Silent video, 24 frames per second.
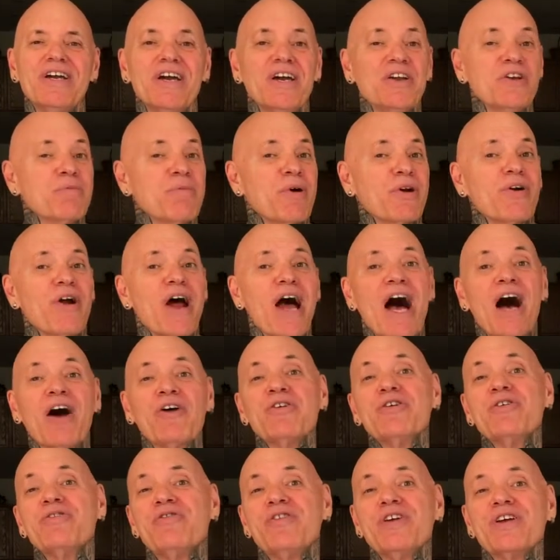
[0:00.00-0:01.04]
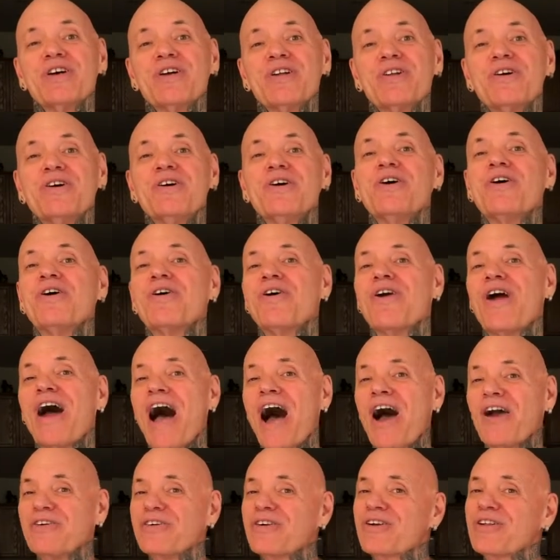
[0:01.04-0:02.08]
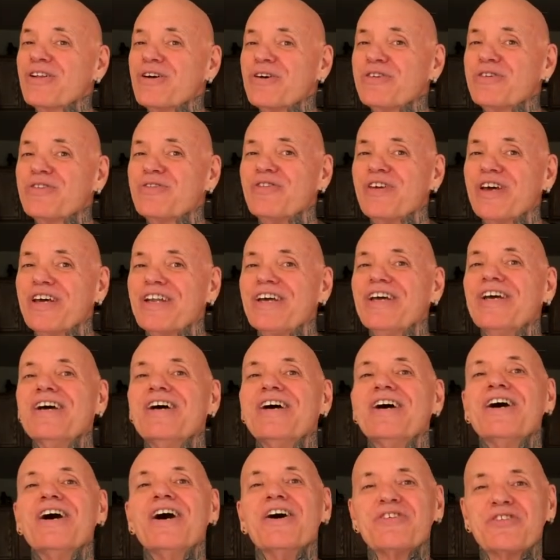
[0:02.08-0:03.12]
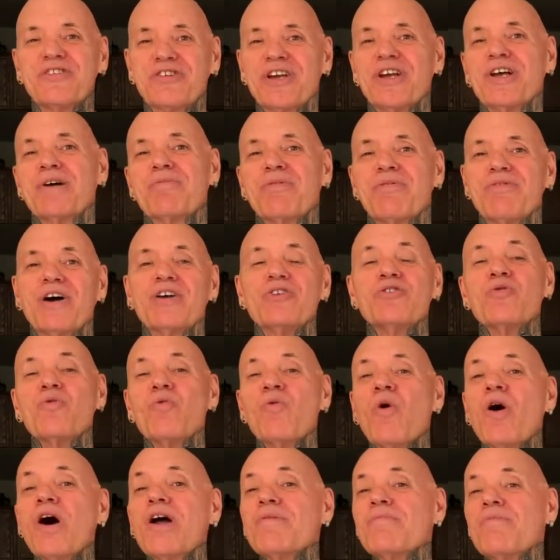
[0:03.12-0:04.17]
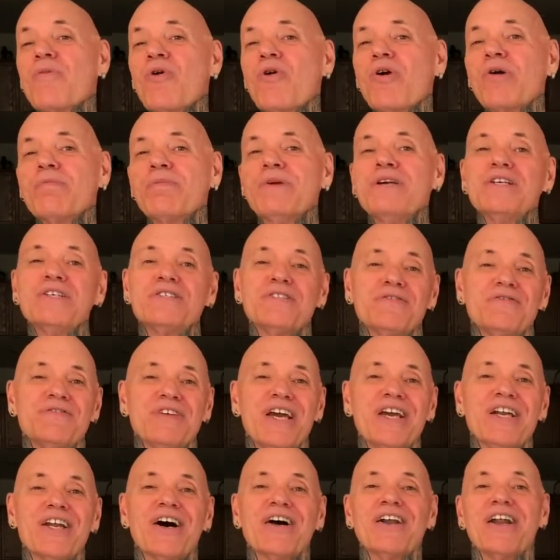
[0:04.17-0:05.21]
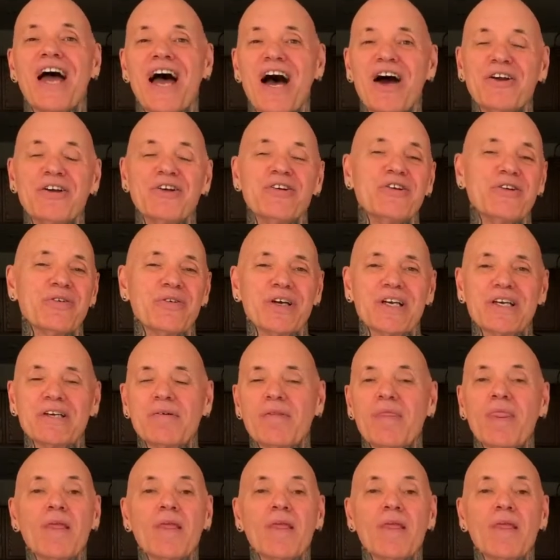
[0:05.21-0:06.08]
And no matter how you feel or how your clothes fit, a scale provides one more piece of data on how you're doing.